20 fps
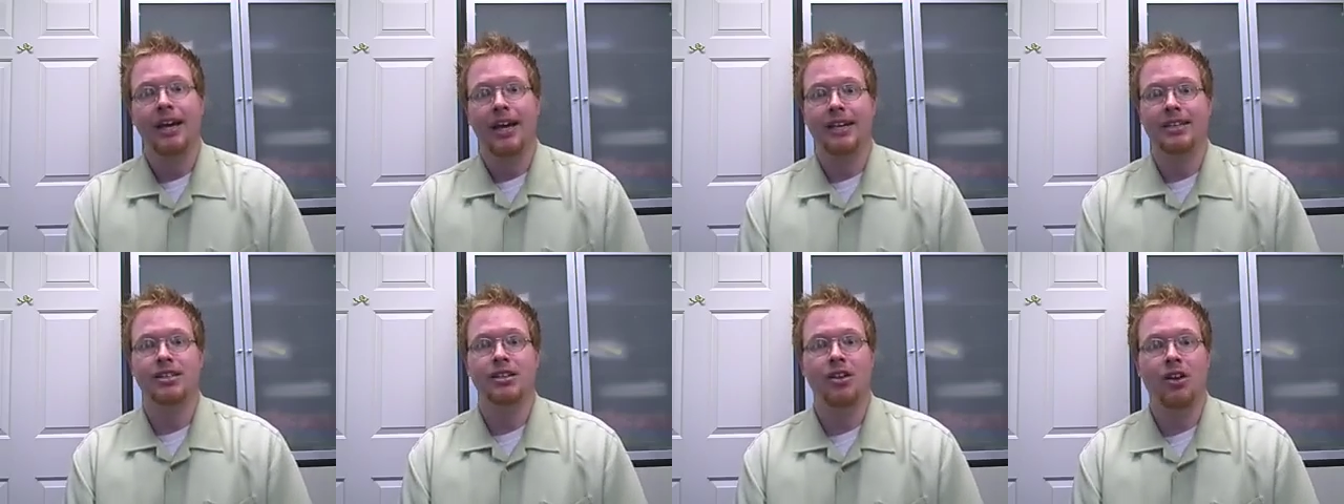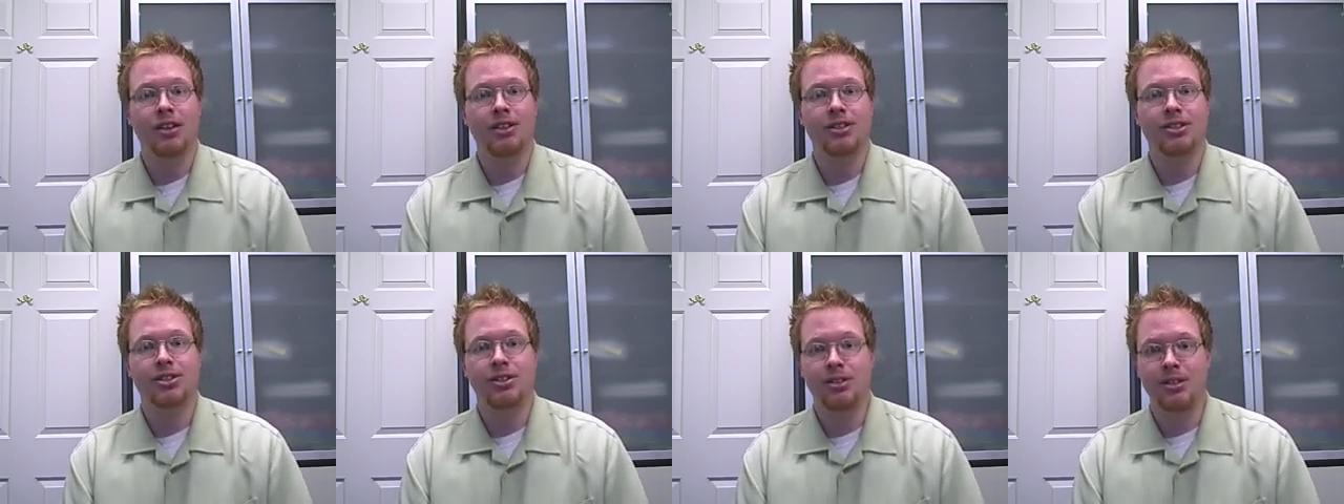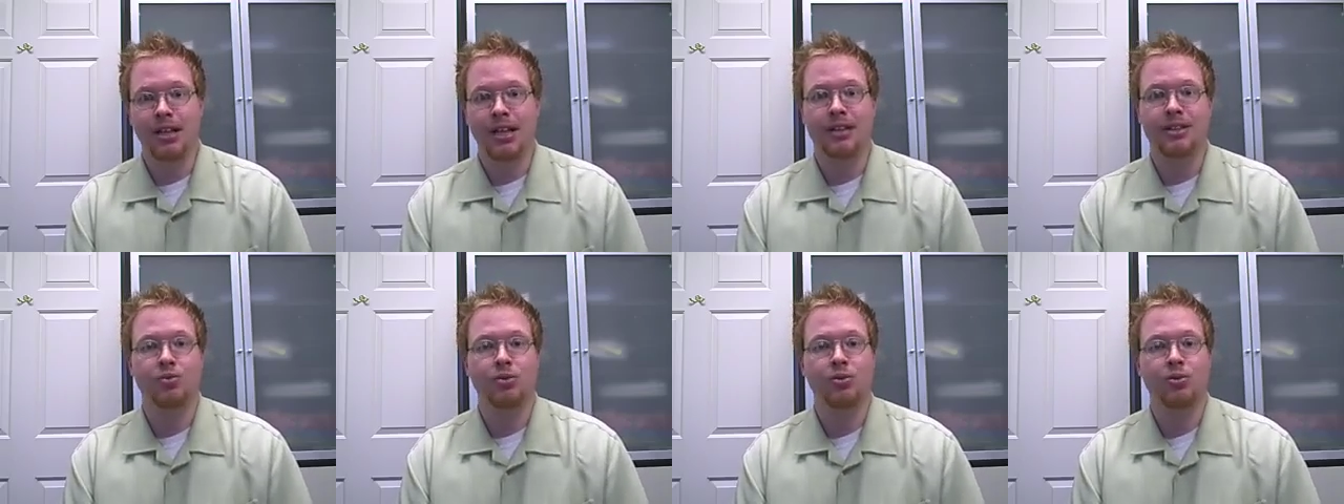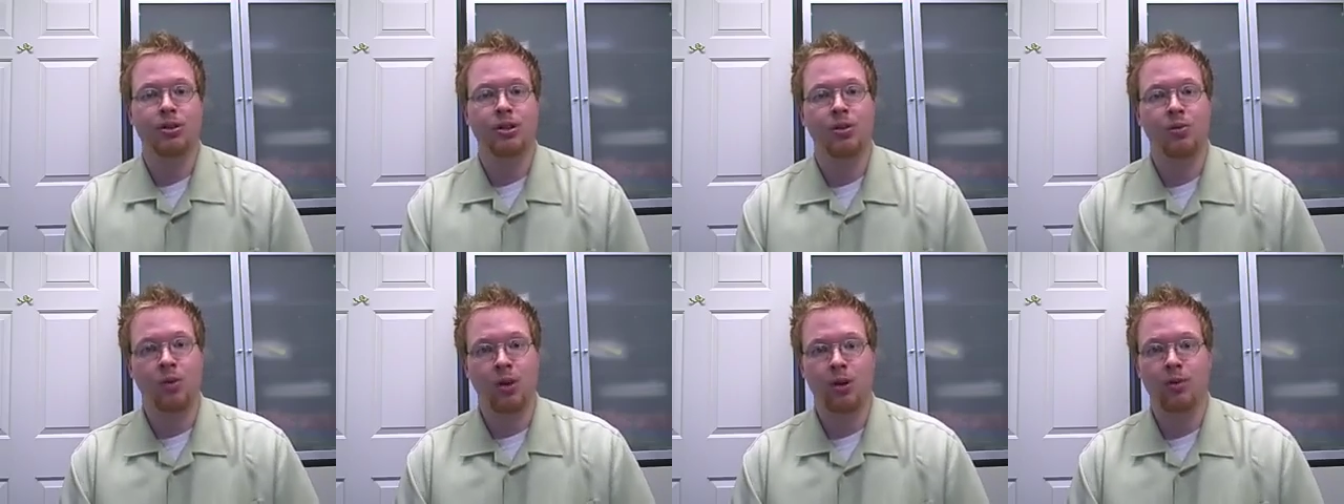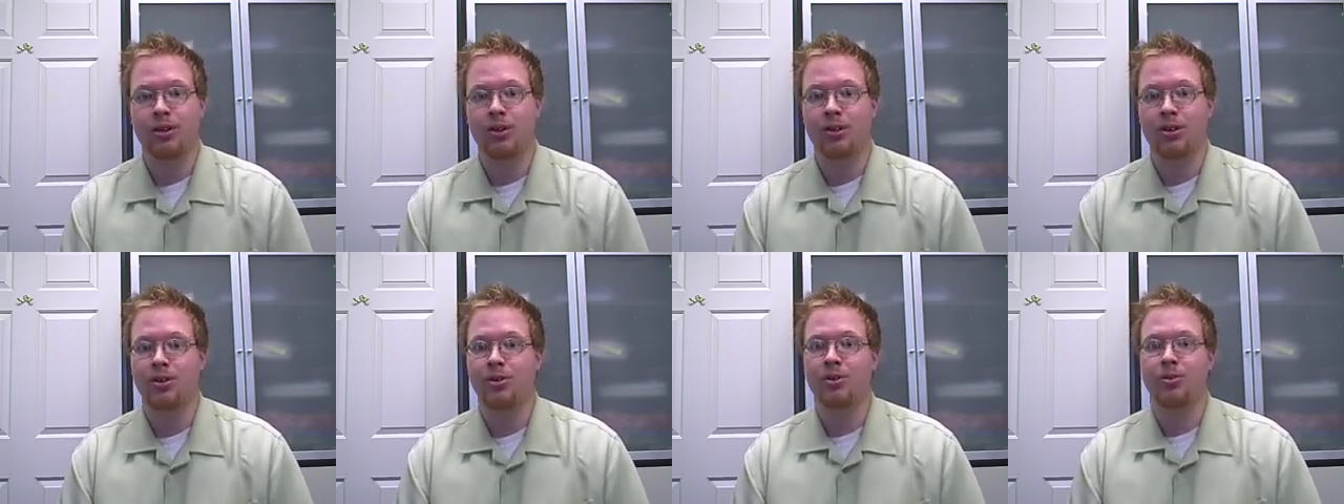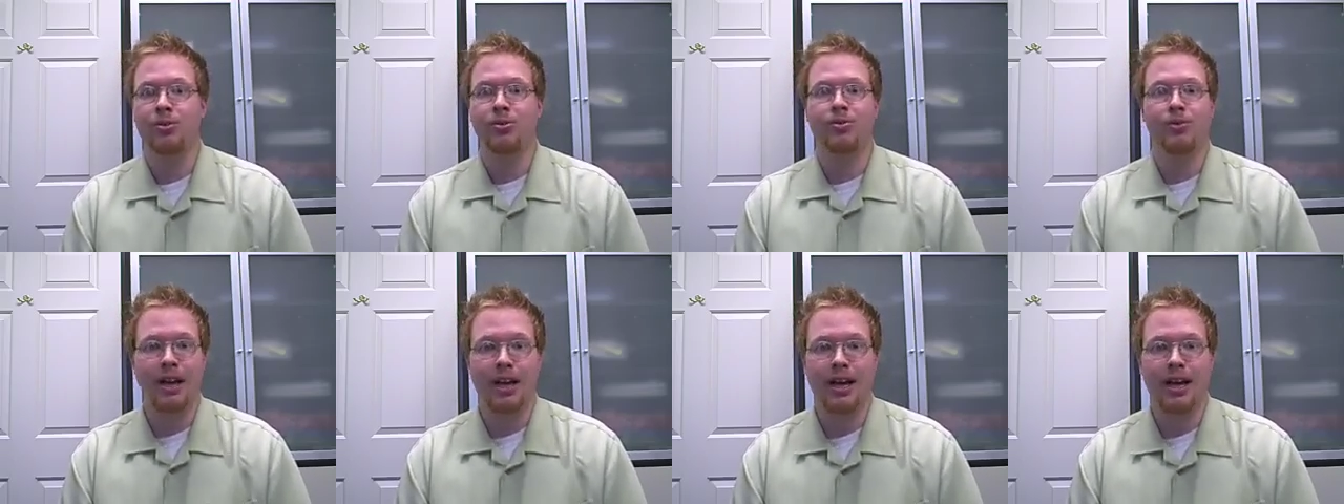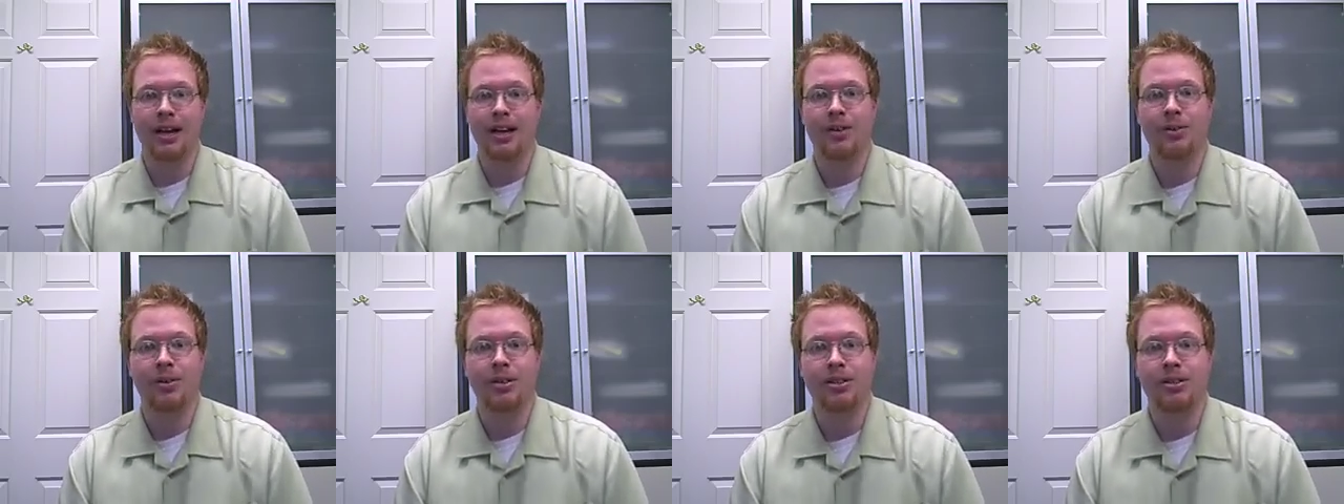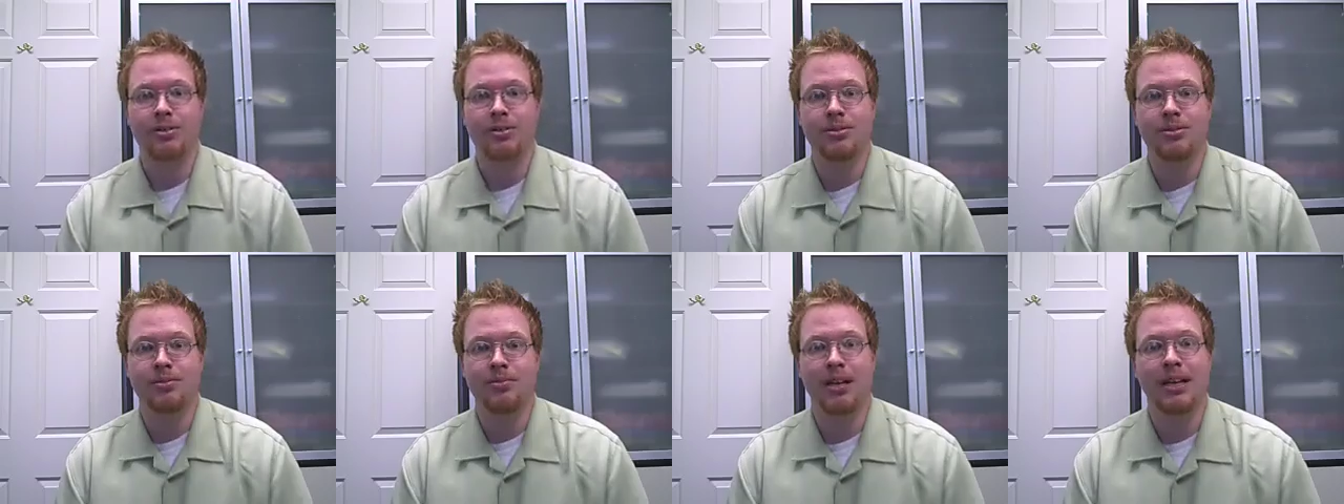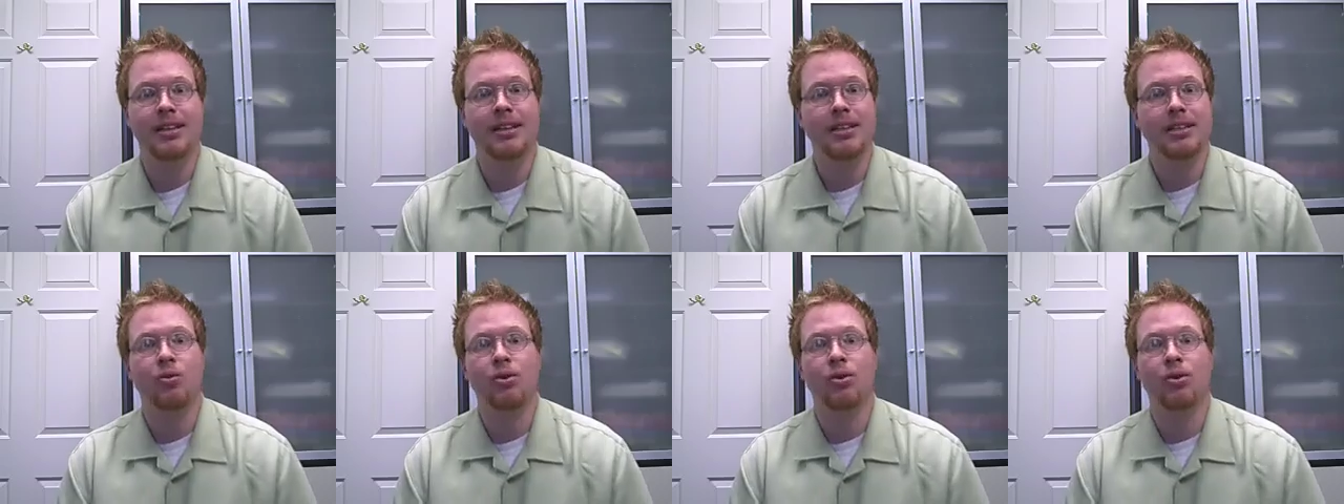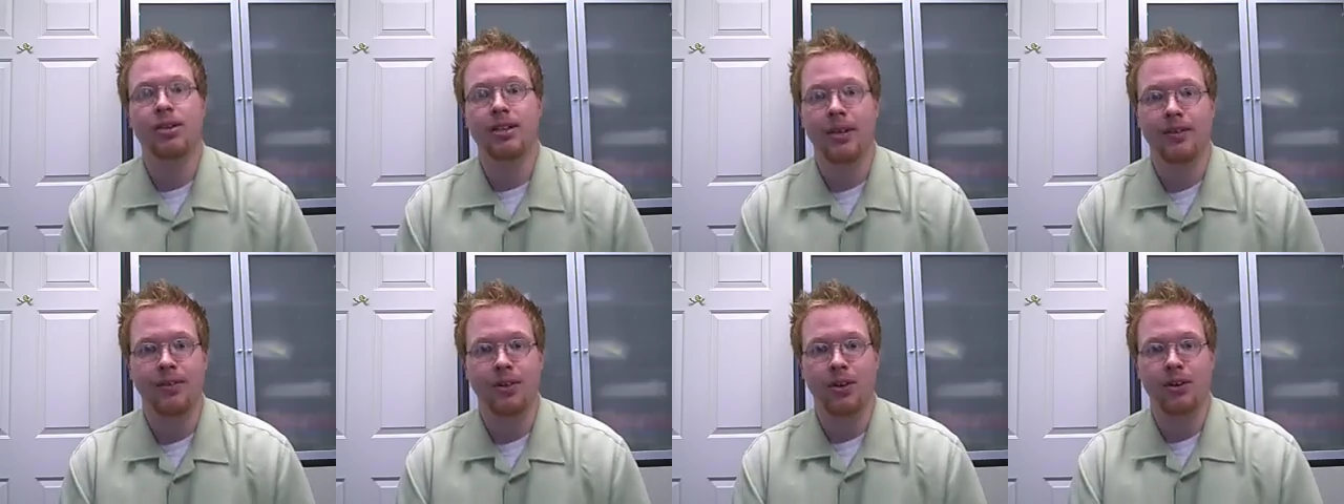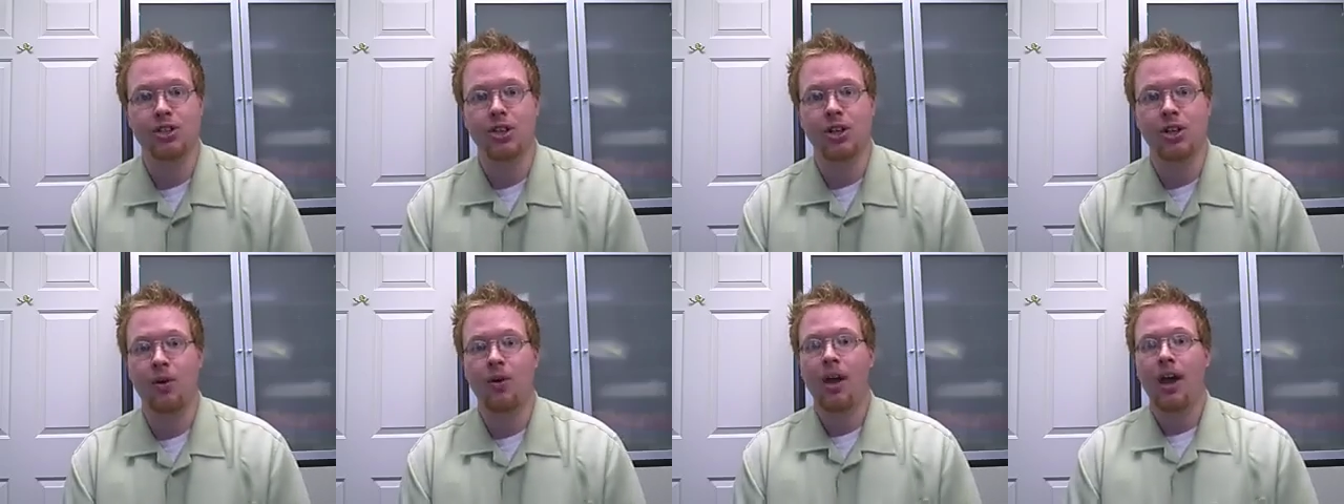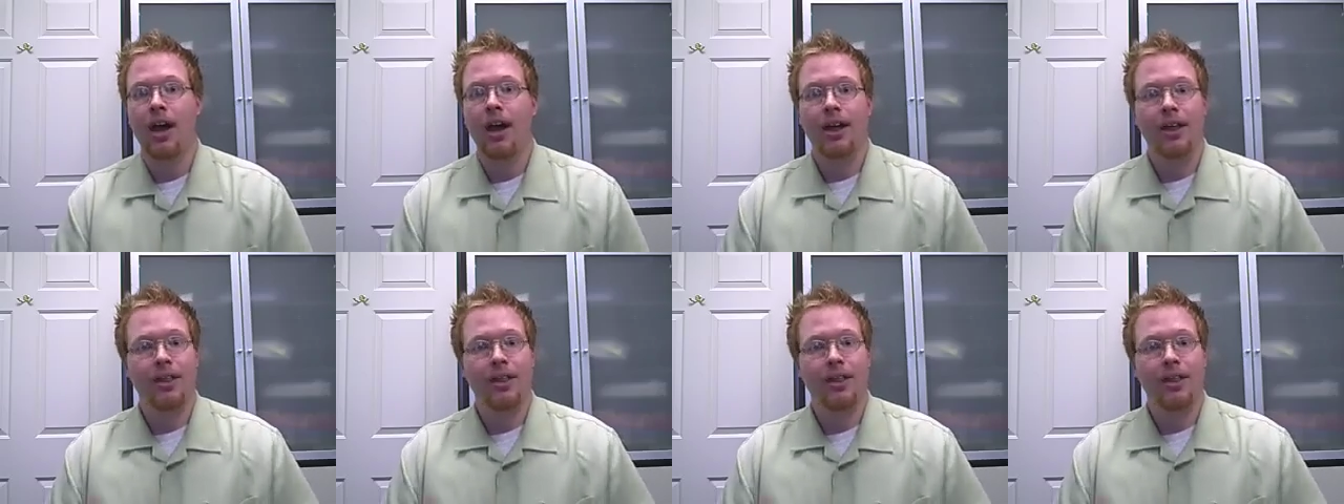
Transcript: As long as your lender is willing to work with you, we're not going to make things more difficult. So